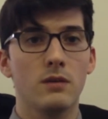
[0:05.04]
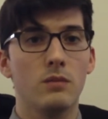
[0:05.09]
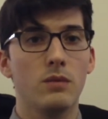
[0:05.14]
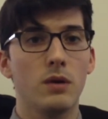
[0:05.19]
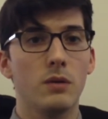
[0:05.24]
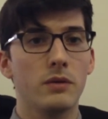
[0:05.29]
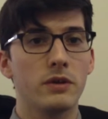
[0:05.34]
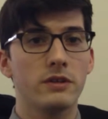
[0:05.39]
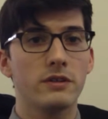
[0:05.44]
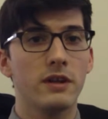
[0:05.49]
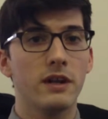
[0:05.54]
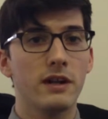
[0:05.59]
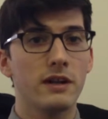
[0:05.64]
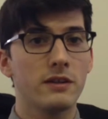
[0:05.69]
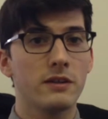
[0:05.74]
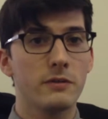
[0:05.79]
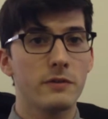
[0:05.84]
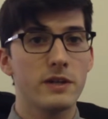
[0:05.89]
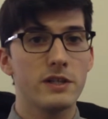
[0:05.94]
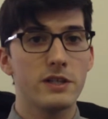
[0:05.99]
Well, we're starting
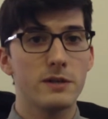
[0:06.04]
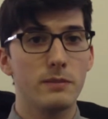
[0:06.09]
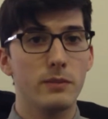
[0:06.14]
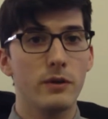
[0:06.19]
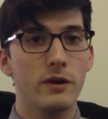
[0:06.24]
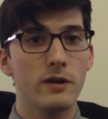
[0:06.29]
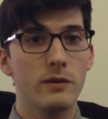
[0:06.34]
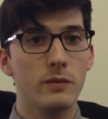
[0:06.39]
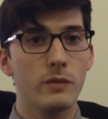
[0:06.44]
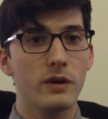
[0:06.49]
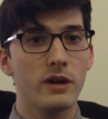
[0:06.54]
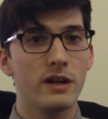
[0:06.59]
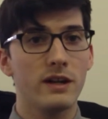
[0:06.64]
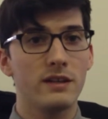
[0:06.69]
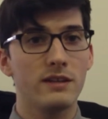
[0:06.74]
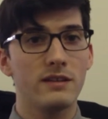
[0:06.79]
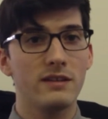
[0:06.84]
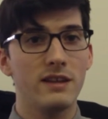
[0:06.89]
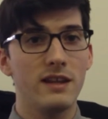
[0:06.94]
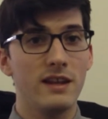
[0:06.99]
to reach a point where
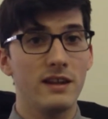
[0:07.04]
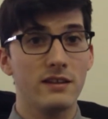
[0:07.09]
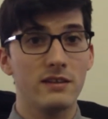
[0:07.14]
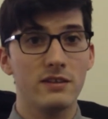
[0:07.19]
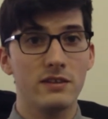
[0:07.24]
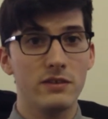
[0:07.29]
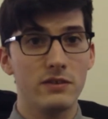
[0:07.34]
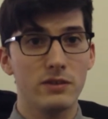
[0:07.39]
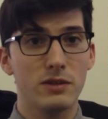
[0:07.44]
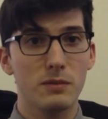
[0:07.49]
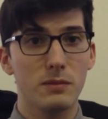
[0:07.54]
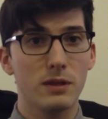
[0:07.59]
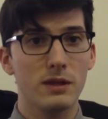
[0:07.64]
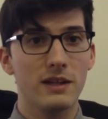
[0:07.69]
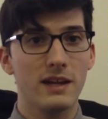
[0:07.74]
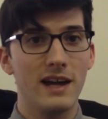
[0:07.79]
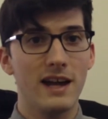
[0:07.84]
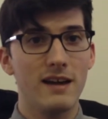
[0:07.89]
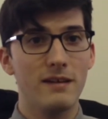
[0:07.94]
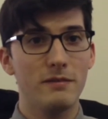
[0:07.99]
it's inexcusable
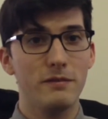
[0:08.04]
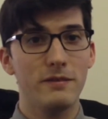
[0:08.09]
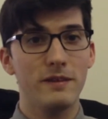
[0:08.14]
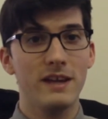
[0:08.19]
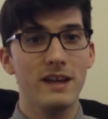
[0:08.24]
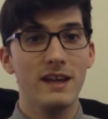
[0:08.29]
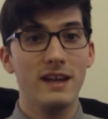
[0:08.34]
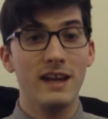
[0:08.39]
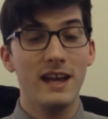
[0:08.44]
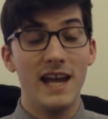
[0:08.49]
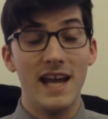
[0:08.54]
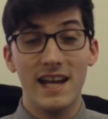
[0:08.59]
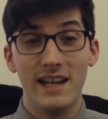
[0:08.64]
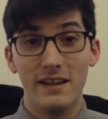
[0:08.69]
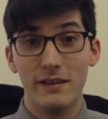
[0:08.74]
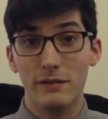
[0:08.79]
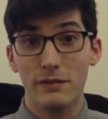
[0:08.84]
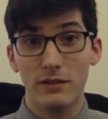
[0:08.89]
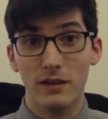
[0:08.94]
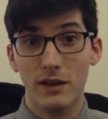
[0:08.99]
to have
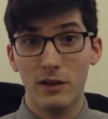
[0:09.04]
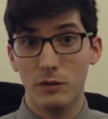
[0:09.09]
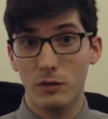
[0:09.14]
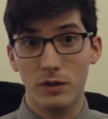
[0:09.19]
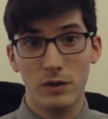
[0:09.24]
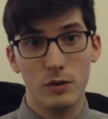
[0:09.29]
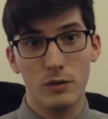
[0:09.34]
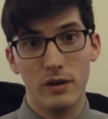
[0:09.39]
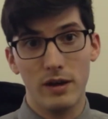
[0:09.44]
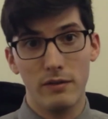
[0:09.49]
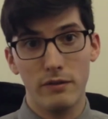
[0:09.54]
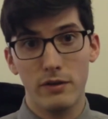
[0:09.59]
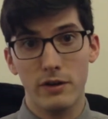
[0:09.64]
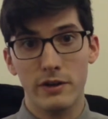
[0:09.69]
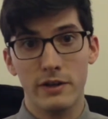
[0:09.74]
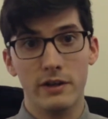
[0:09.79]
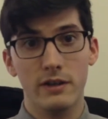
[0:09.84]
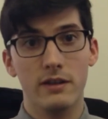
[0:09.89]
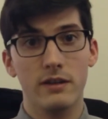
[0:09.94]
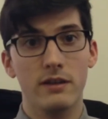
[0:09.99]
any flaws whatsoever
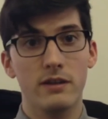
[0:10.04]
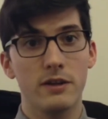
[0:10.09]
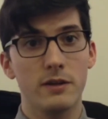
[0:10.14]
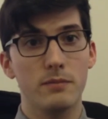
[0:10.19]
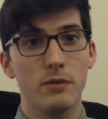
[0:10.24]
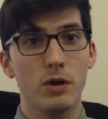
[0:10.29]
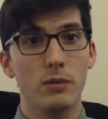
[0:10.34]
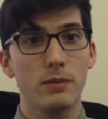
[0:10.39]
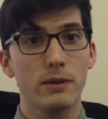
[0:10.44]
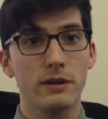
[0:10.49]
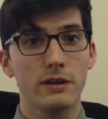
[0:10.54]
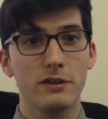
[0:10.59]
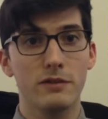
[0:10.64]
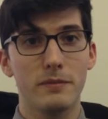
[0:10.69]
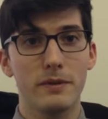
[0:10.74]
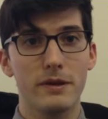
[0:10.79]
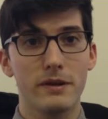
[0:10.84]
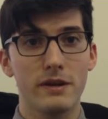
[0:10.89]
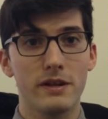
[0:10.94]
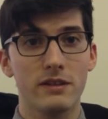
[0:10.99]
in your mobile
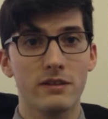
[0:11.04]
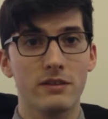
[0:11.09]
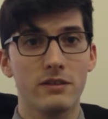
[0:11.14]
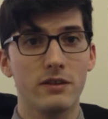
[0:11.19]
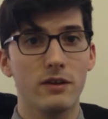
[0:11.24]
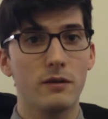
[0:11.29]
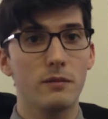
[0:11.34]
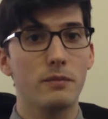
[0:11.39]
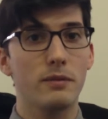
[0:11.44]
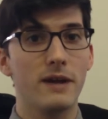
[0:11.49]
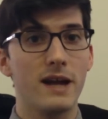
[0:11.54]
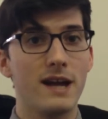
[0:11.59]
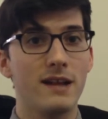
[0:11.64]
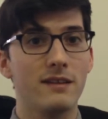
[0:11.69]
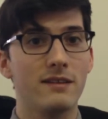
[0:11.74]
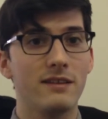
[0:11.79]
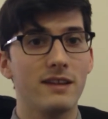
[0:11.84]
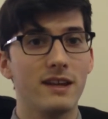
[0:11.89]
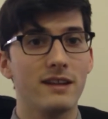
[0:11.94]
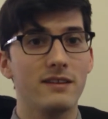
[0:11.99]
experience. So,
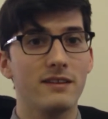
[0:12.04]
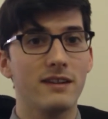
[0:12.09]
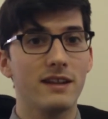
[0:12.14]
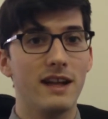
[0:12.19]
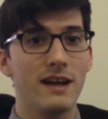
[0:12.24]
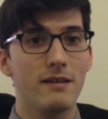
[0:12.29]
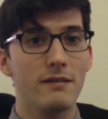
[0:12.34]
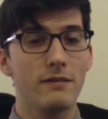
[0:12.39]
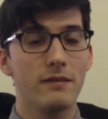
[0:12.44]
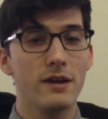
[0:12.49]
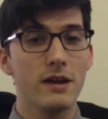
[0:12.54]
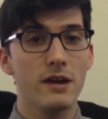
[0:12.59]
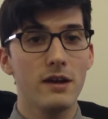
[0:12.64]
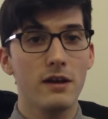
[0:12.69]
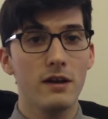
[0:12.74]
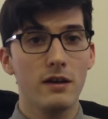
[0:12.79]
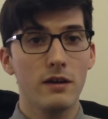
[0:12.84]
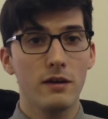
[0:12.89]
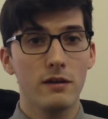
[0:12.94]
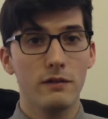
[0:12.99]
brands that still have
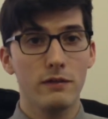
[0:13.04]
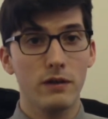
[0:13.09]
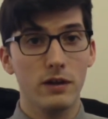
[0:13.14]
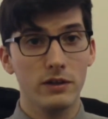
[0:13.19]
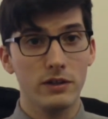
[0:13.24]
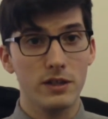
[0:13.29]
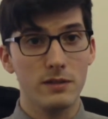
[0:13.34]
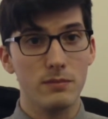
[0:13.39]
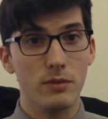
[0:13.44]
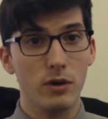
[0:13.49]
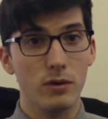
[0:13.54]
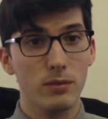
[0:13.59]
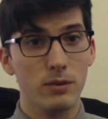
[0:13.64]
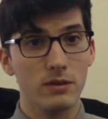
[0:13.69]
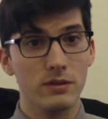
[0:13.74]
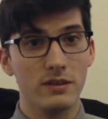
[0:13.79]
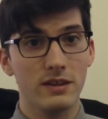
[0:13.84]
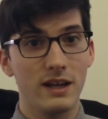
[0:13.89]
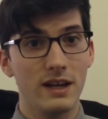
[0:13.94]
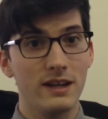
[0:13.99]
faulty mobile
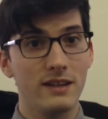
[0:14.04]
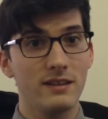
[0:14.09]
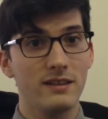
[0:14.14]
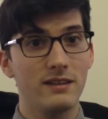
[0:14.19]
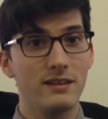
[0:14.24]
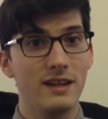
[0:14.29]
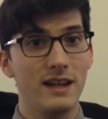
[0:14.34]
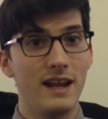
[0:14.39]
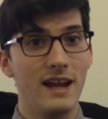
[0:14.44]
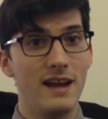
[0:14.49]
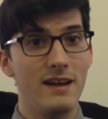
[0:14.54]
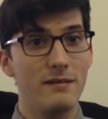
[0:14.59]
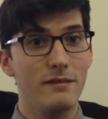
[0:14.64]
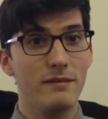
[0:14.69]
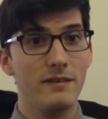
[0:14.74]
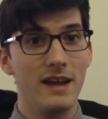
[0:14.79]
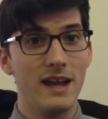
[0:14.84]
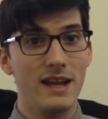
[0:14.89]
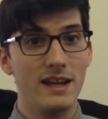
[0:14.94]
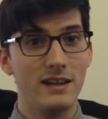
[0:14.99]
sites, that have
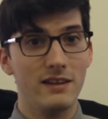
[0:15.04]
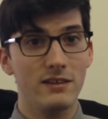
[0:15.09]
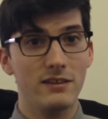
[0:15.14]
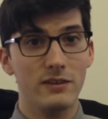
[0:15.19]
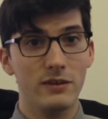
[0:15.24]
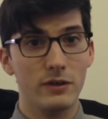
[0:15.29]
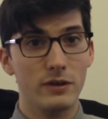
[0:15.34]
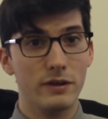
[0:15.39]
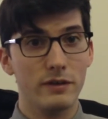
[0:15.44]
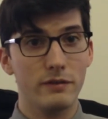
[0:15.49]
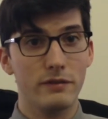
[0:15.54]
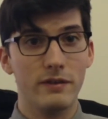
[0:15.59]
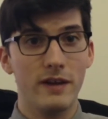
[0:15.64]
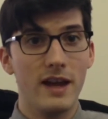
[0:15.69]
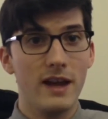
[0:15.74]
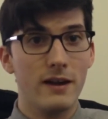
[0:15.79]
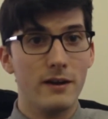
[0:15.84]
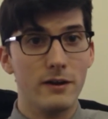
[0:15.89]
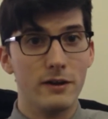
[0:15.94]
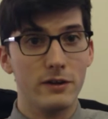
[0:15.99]
any sort of
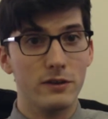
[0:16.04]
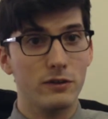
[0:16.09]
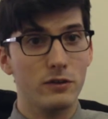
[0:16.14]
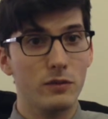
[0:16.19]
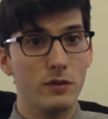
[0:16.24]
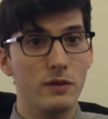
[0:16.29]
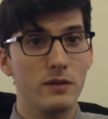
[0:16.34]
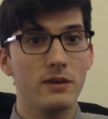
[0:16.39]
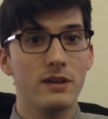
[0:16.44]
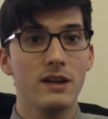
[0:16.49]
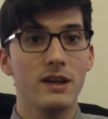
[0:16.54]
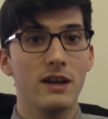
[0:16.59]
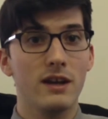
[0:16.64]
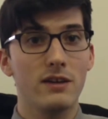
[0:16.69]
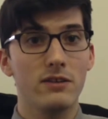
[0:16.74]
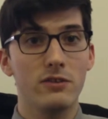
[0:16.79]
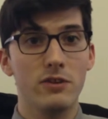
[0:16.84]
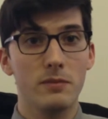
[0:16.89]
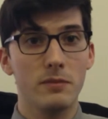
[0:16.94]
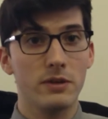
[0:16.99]
errors when
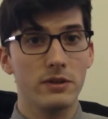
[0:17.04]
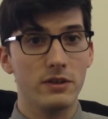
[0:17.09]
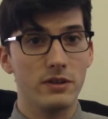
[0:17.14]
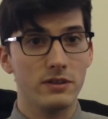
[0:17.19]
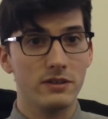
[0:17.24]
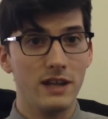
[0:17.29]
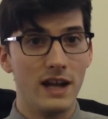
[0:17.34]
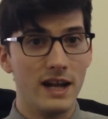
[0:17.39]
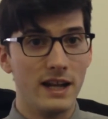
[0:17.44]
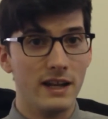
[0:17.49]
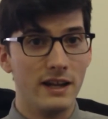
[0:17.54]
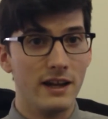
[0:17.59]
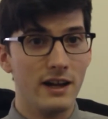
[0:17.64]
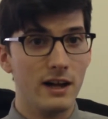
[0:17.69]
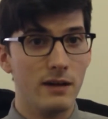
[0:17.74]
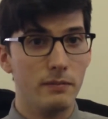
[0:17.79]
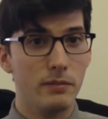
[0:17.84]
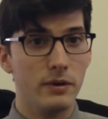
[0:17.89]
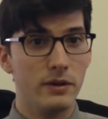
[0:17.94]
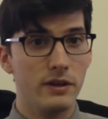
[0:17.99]
consumers are signing
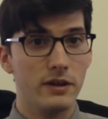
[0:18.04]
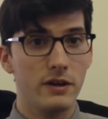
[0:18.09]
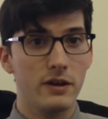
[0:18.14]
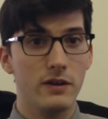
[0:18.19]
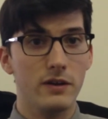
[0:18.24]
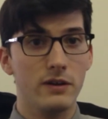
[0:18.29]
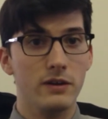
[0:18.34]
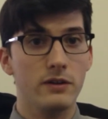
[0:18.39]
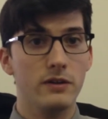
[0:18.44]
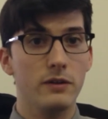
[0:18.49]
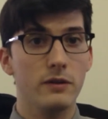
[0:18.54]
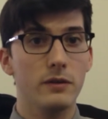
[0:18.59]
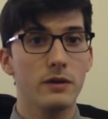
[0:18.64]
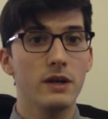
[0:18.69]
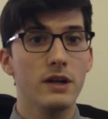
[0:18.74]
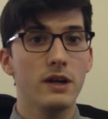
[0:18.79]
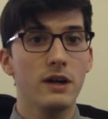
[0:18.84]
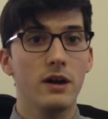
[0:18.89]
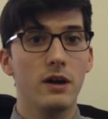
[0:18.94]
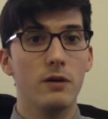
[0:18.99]
up or they're going to
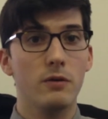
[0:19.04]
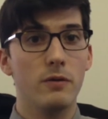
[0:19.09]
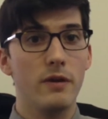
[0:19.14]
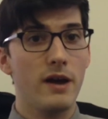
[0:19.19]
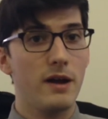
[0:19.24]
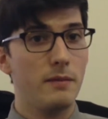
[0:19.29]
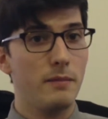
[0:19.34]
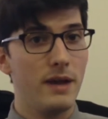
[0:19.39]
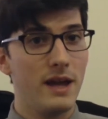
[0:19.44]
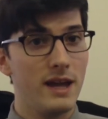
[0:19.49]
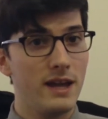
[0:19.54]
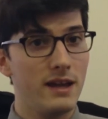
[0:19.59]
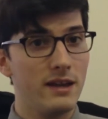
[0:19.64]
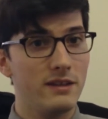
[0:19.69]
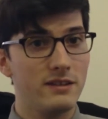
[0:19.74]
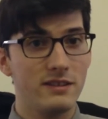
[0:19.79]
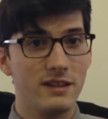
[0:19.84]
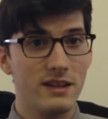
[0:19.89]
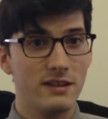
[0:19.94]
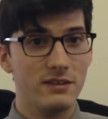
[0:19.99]
a rare
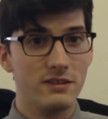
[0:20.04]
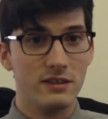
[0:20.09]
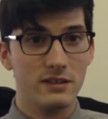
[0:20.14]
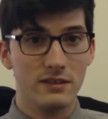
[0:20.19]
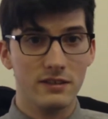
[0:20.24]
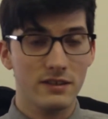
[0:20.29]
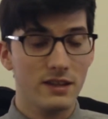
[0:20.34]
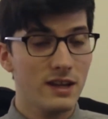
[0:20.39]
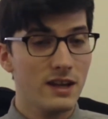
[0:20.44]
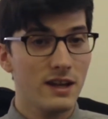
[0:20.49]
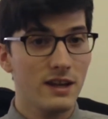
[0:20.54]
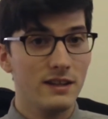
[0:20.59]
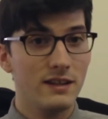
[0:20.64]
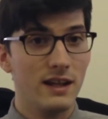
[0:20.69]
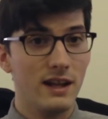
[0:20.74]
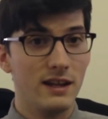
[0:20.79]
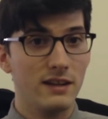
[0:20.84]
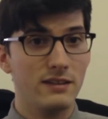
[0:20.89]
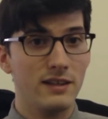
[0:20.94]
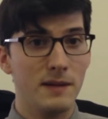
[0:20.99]
page, that's just
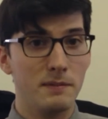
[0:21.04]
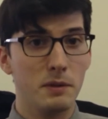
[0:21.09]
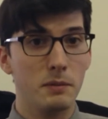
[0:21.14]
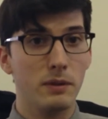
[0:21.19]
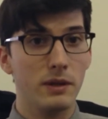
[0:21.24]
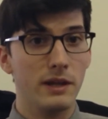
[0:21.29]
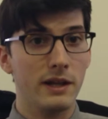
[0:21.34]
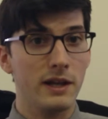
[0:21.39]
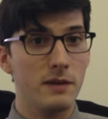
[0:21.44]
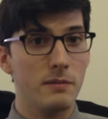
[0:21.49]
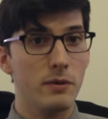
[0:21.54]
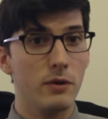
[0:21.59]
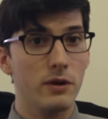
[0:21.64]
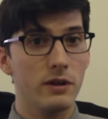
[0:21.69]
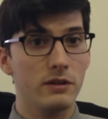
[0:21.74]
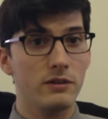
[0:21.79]
not acceptable anymore.